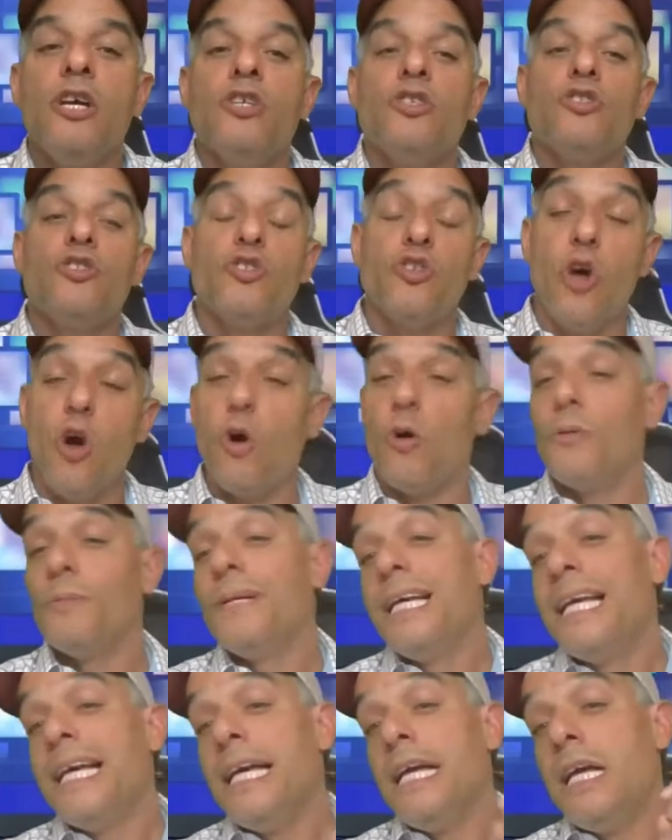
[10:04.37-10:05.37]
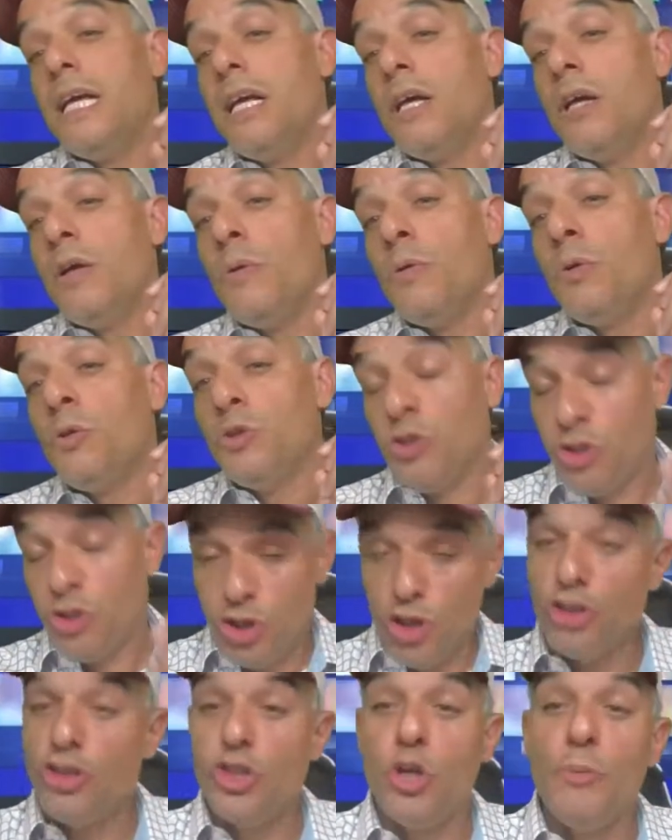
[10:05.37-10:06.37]
So,
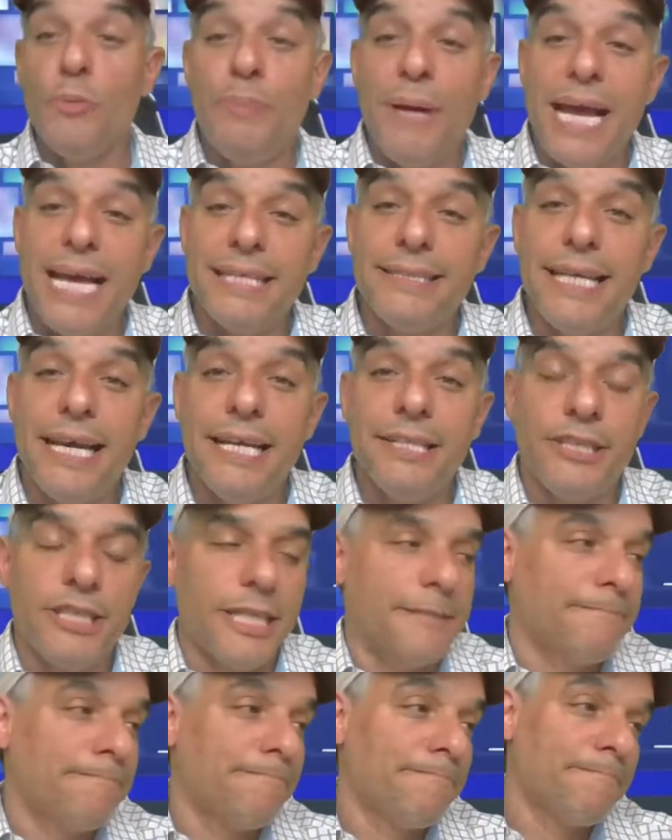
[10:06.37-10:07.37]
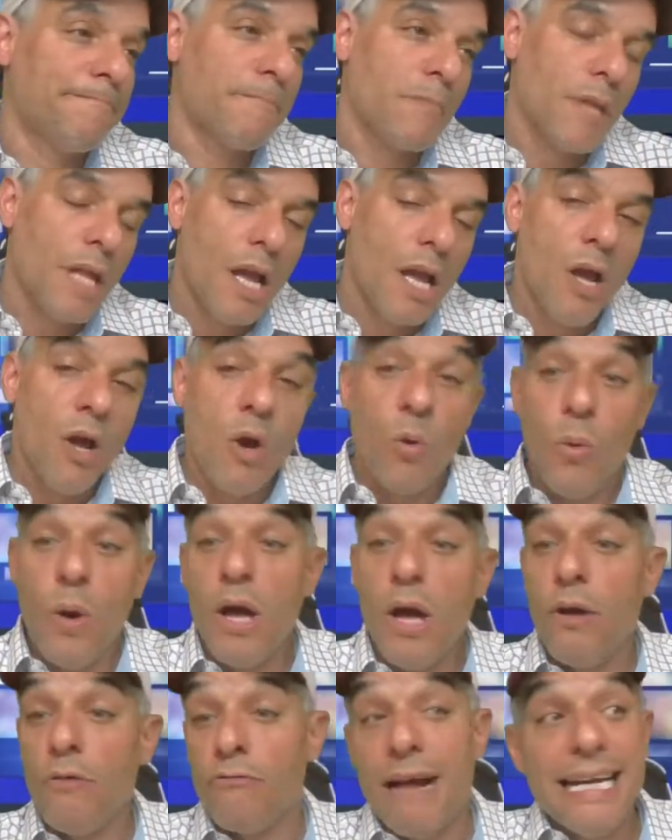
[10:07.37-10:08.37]
should you pay attention?
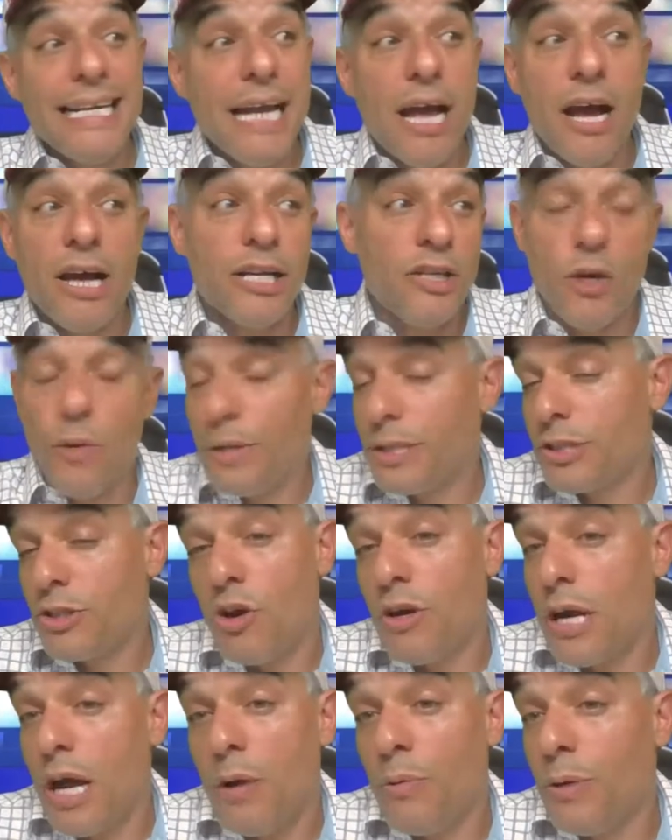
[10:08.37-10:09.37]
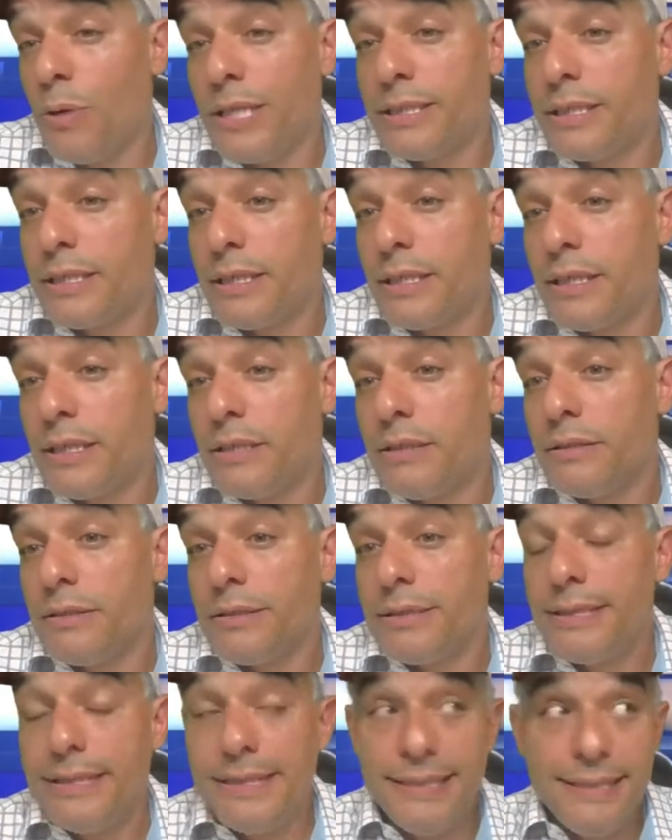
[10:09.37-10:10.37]
Well, right now I don't know what's going on with
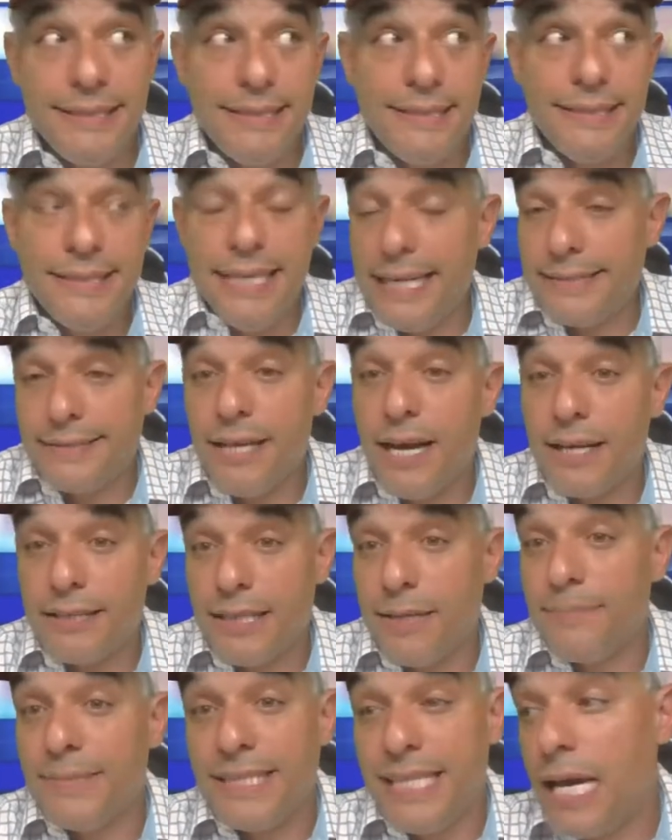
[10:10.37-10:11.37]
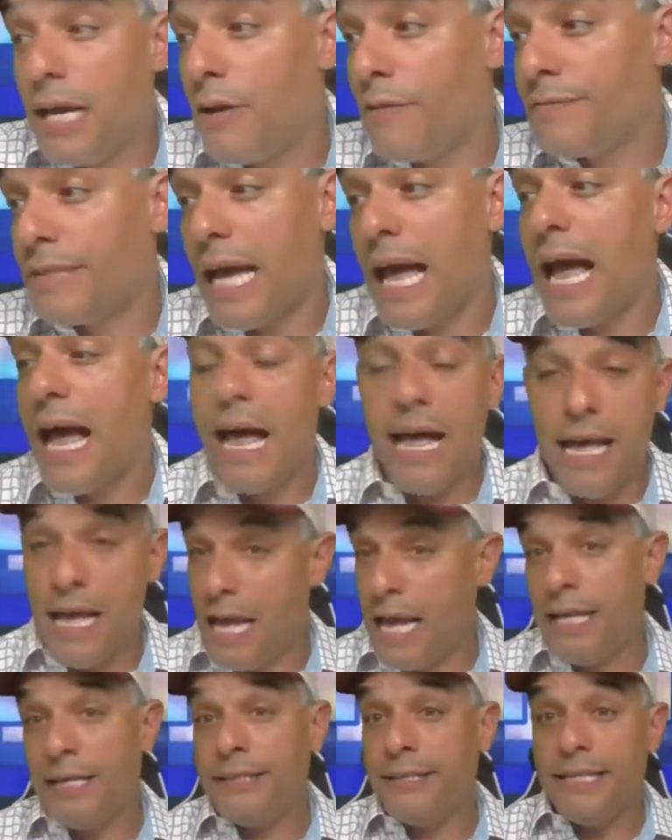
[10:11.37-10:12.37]
TikTok themselves,
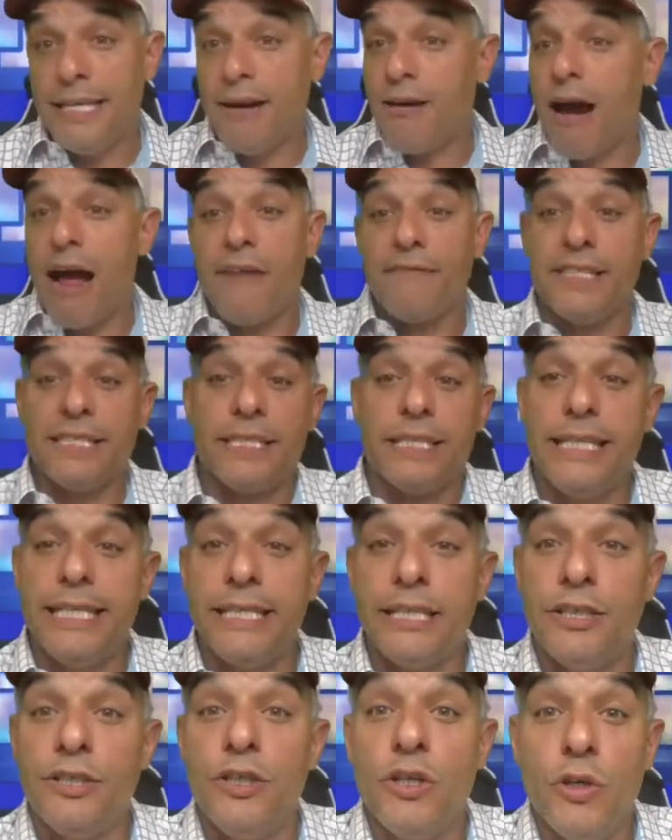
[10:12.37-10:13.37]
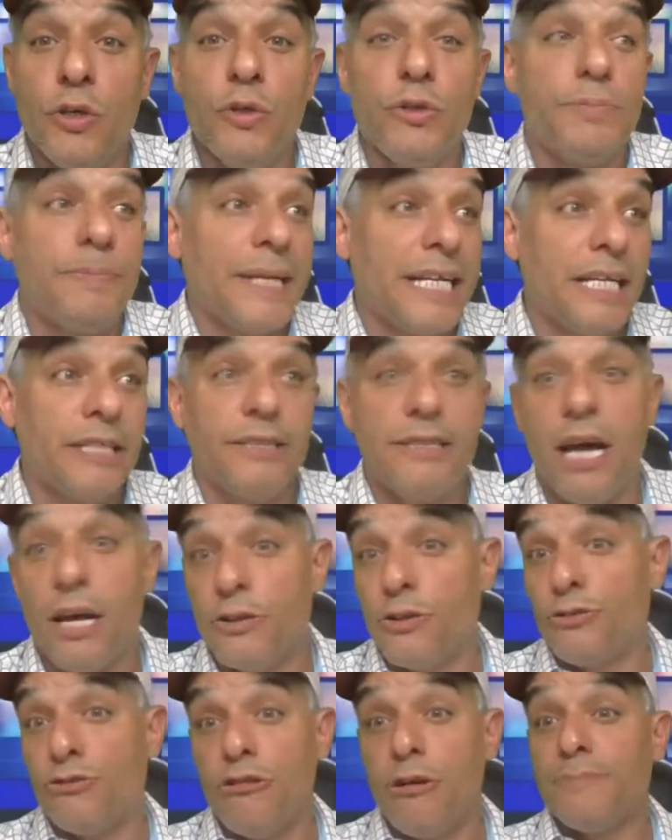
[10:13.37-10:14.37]
and they're obviously in the news because
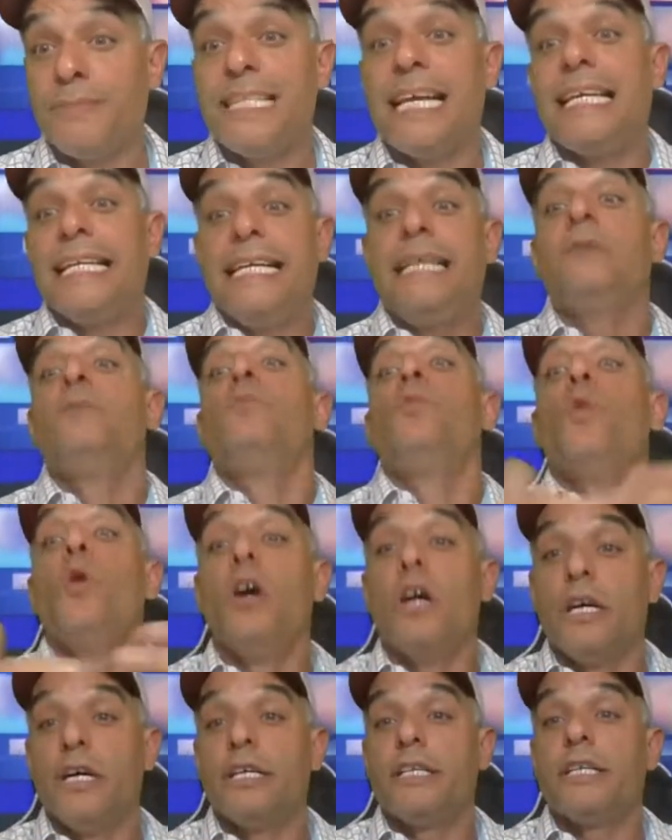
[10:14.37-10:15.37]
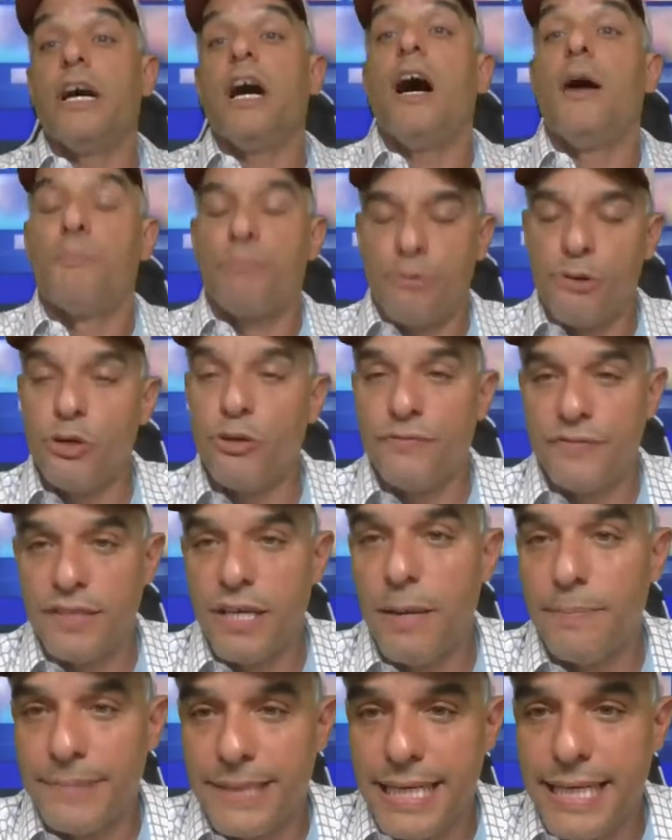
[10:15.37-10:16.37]
Donald Trump said he would approve
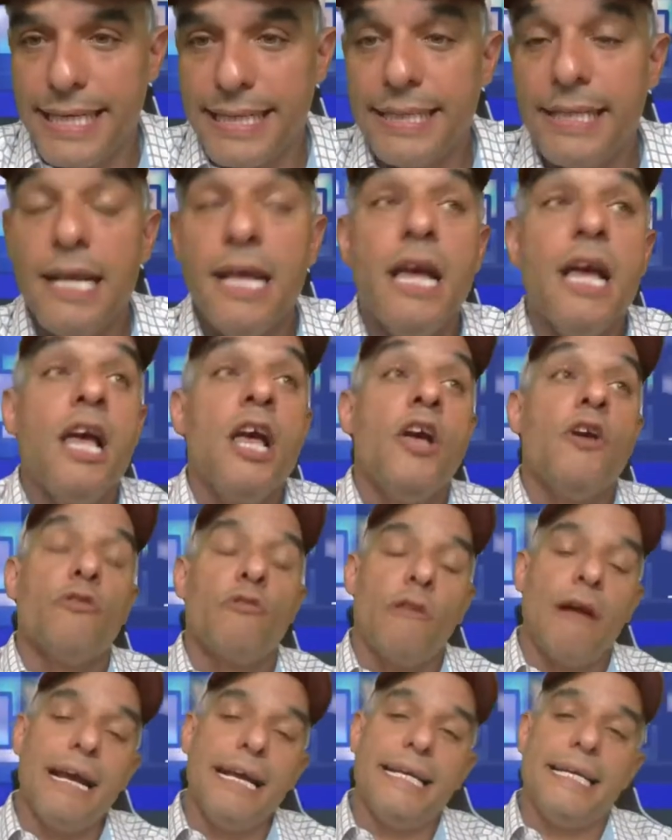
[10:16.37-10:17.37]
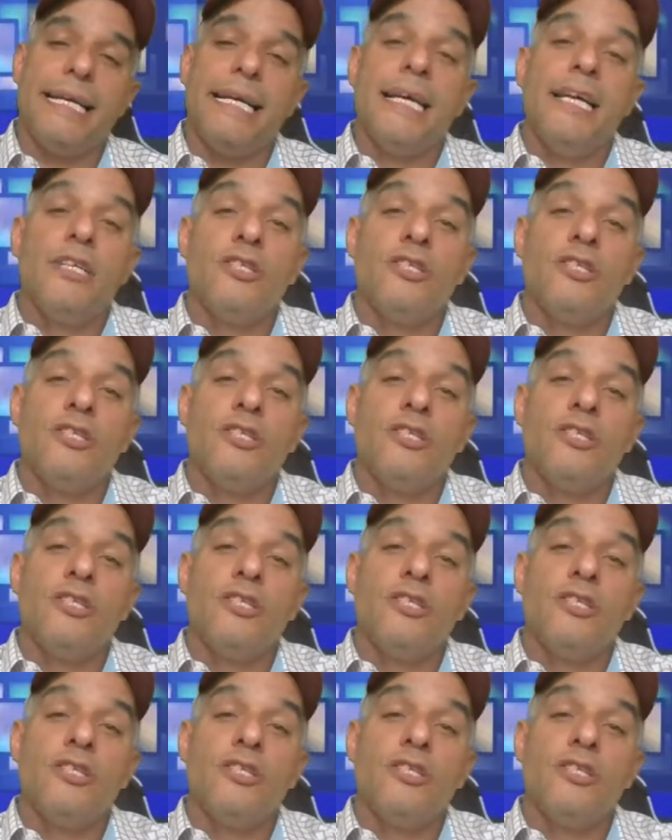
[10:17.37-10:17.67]
something, right?